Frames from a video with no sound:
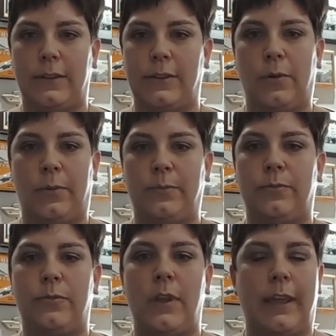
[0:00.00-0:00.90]

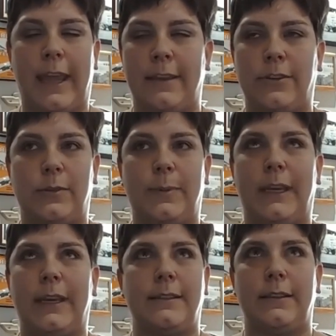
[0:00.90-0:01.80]
So again, just
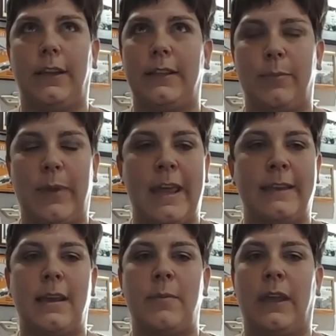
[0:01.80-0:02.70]
because it's a
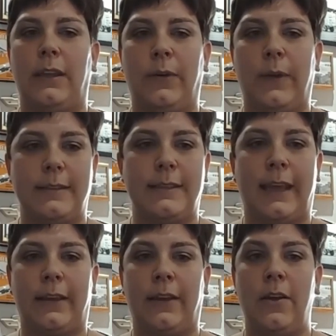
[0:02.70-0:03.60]
pandemic, you get
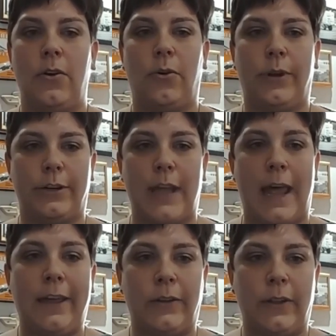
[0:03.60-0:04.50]
sick, or your
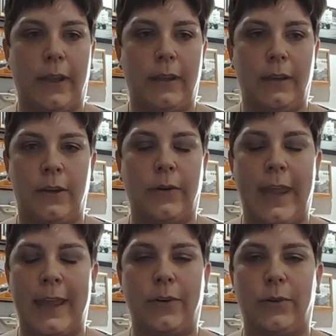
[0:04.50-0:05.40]
child,
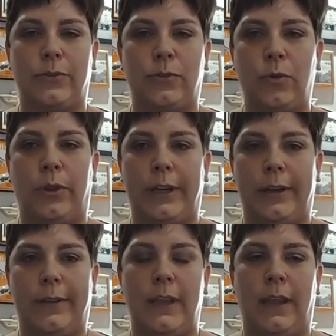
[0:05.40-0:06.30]
can't go to school,
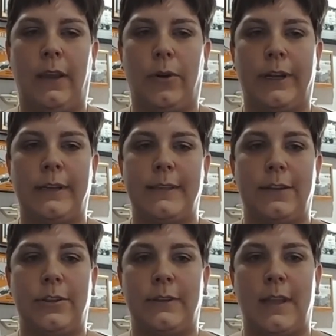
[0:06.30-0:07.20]
the
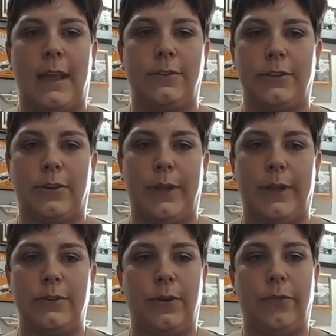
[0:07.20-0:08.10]
organization's not just
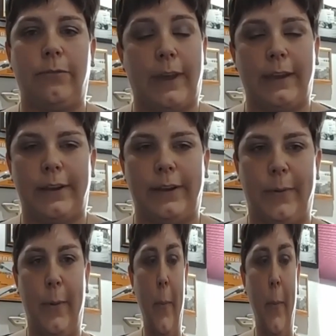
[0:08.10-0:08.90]
going to fire you.